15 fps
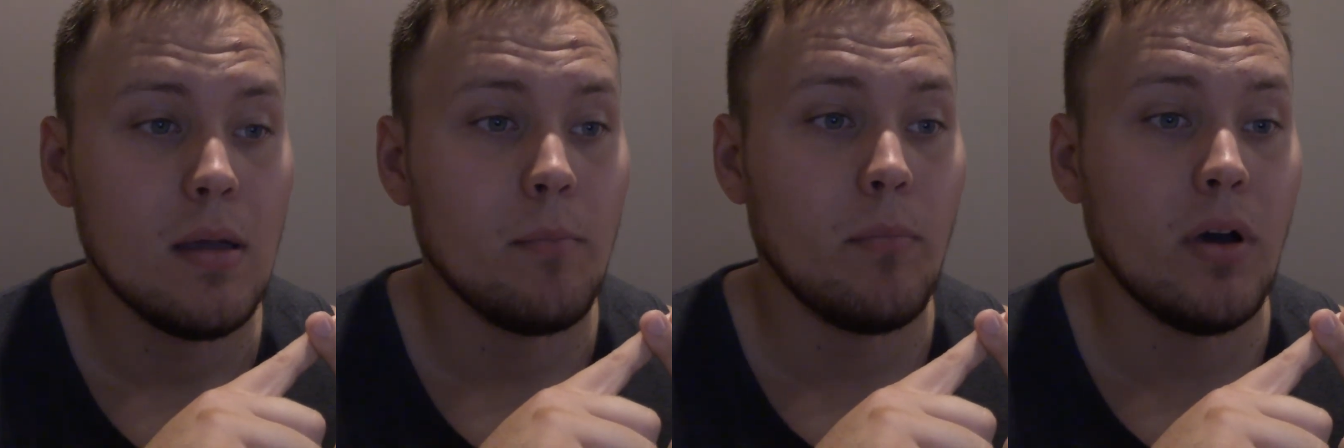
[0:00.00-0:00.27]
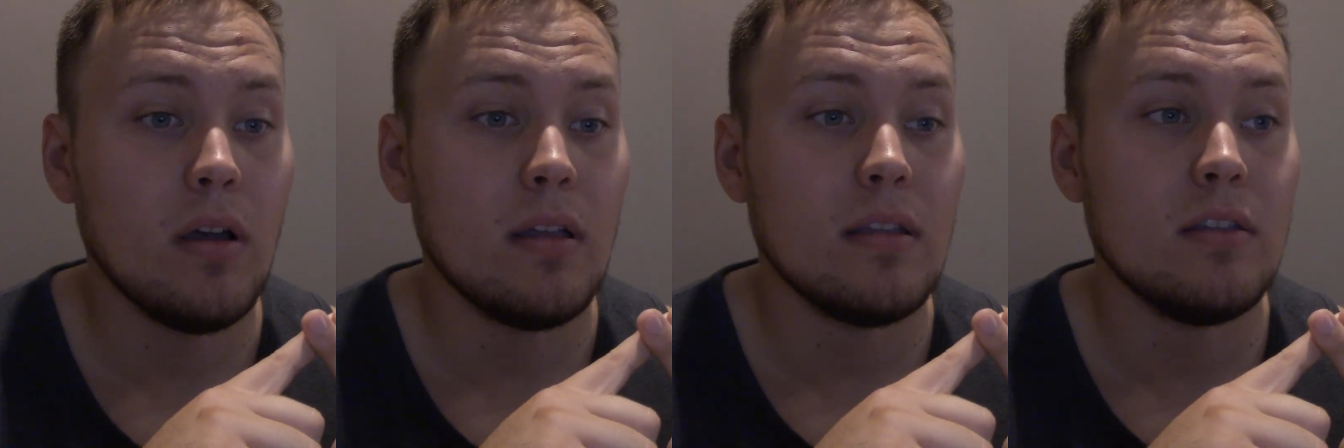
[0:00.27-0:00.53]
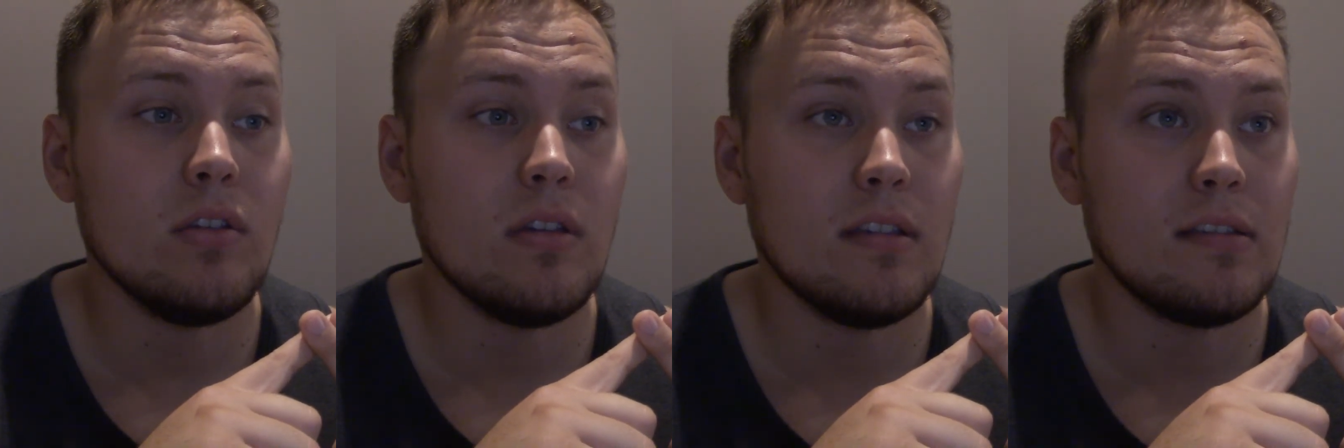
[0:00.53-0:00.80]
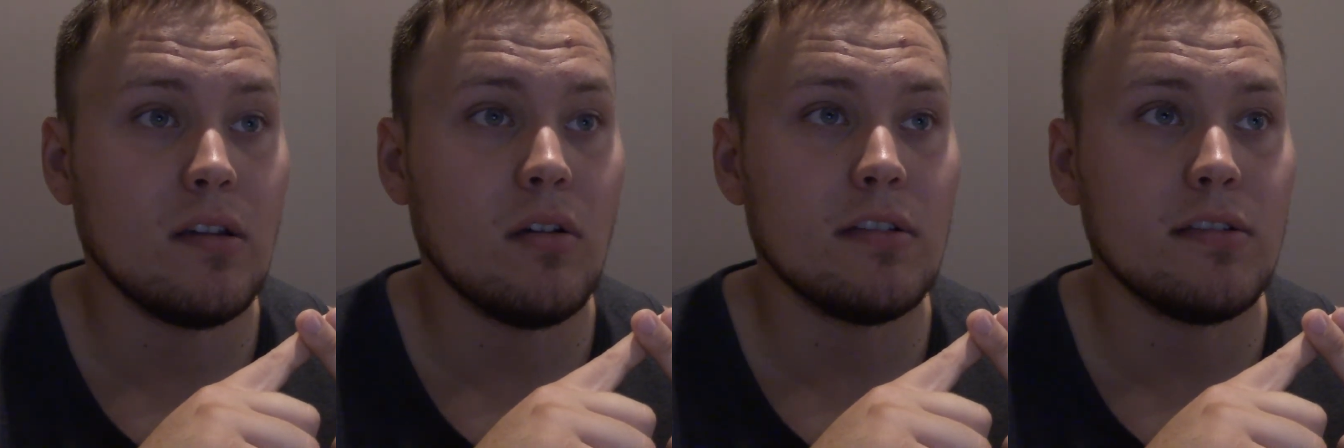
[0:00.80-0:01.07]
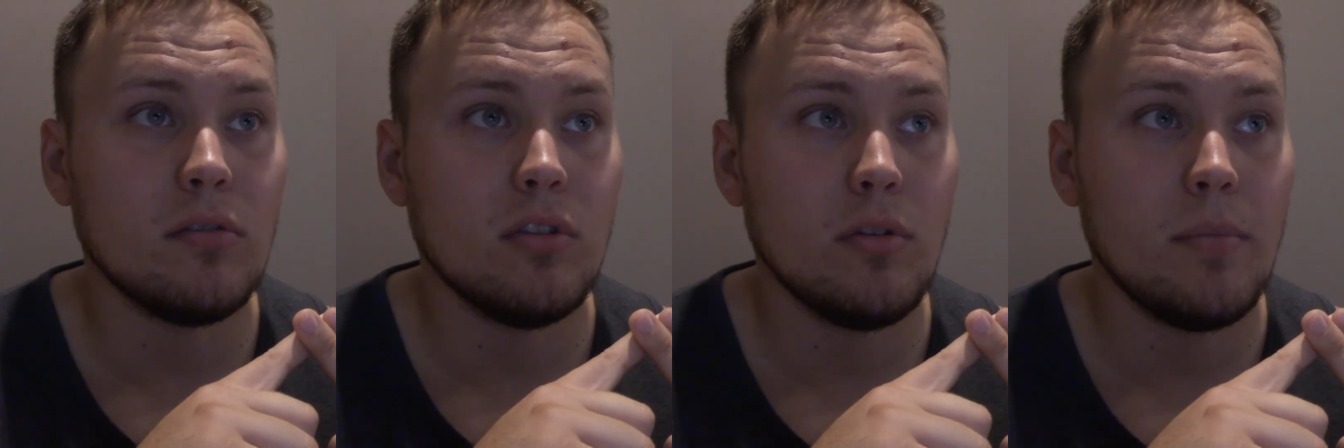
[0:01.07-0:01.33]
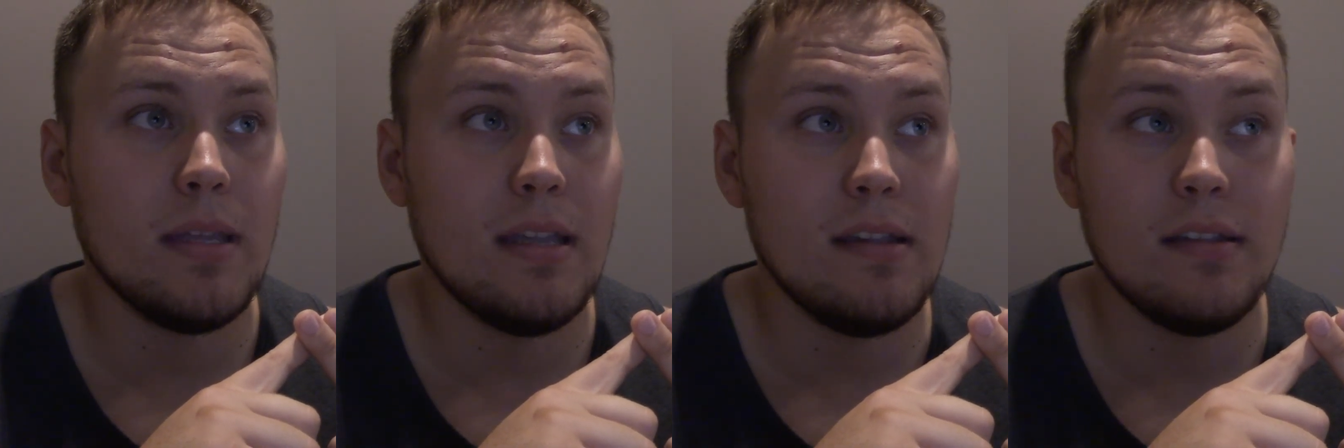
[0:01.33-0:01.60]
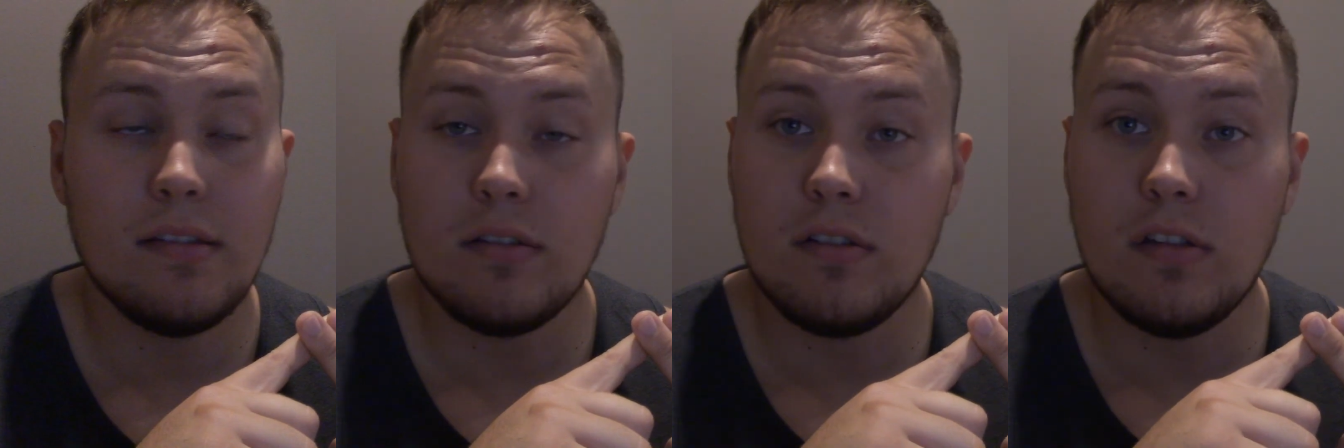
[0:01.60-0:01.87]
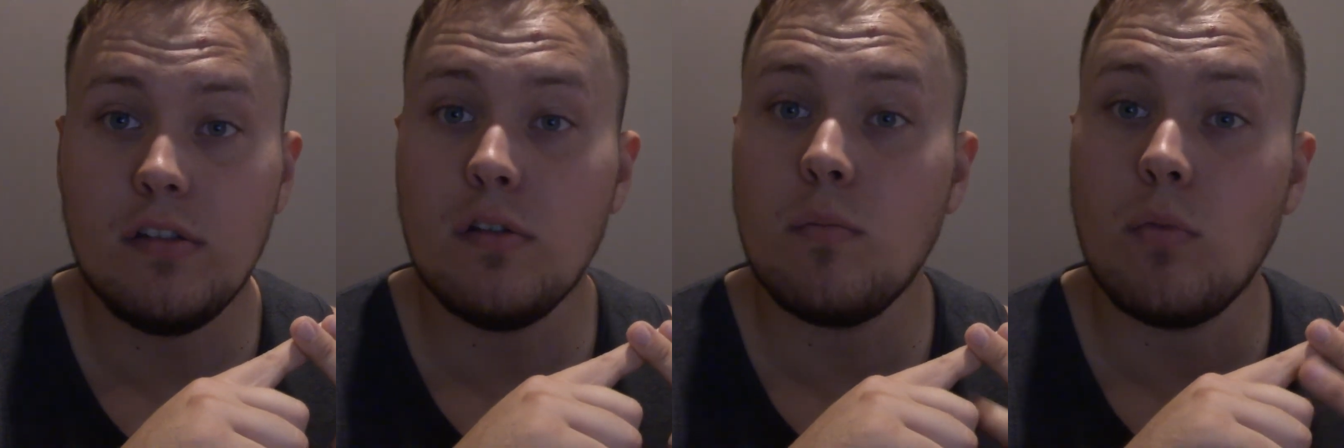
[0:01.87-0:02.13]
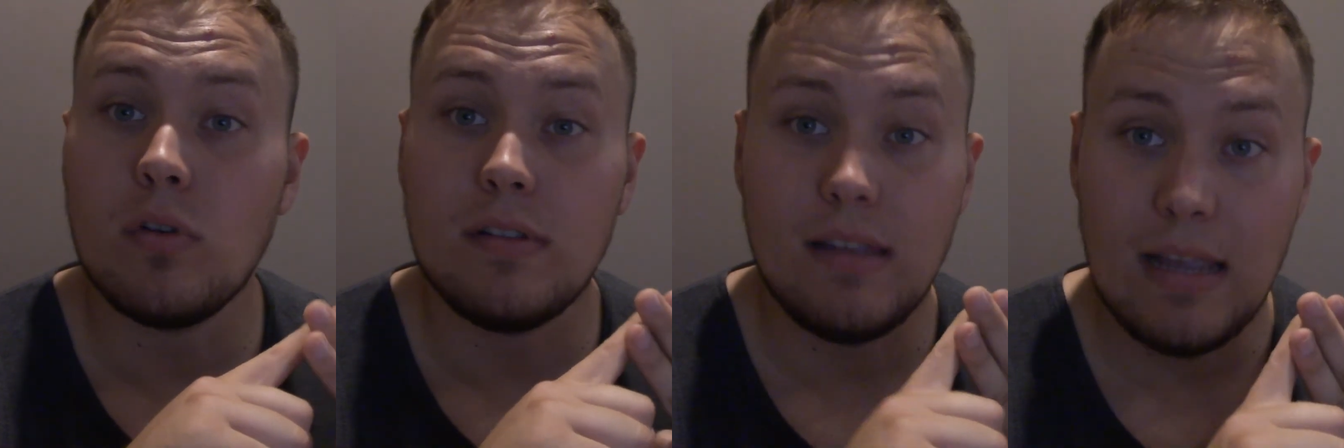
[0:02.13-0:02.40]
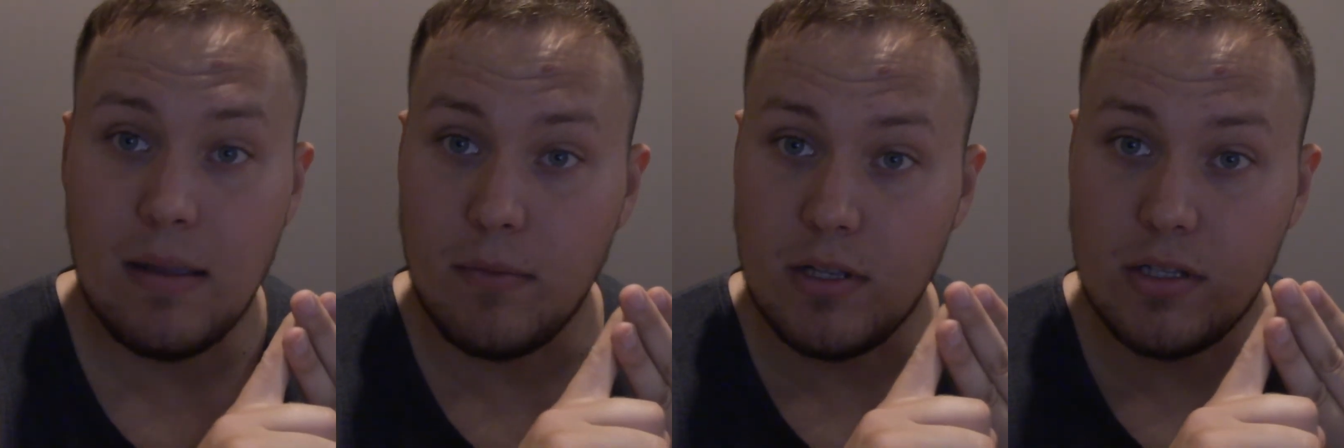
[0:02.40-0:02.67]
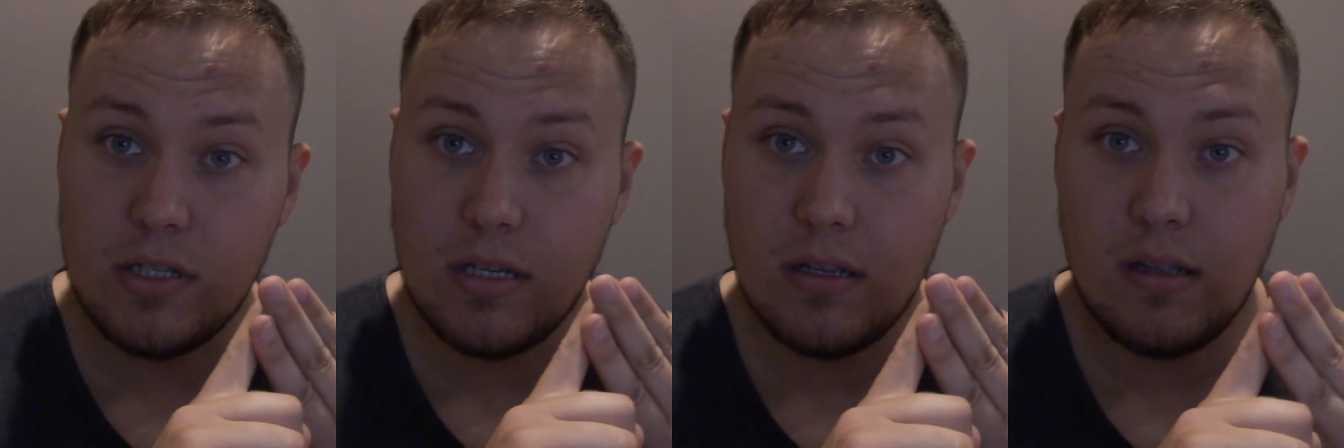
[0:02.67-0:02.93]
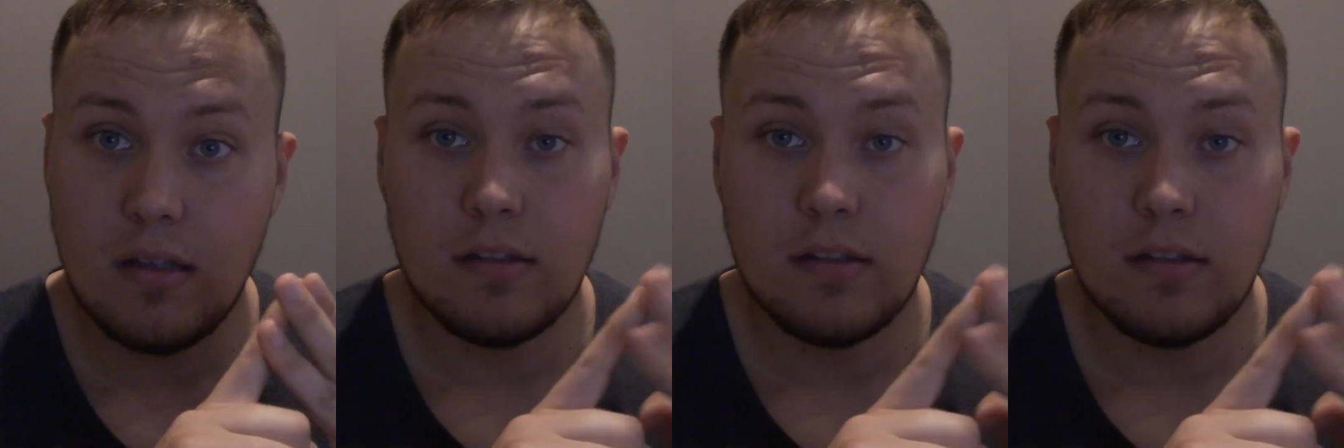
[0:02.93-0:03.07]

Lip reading: but it's also a little bit easier to do more damage.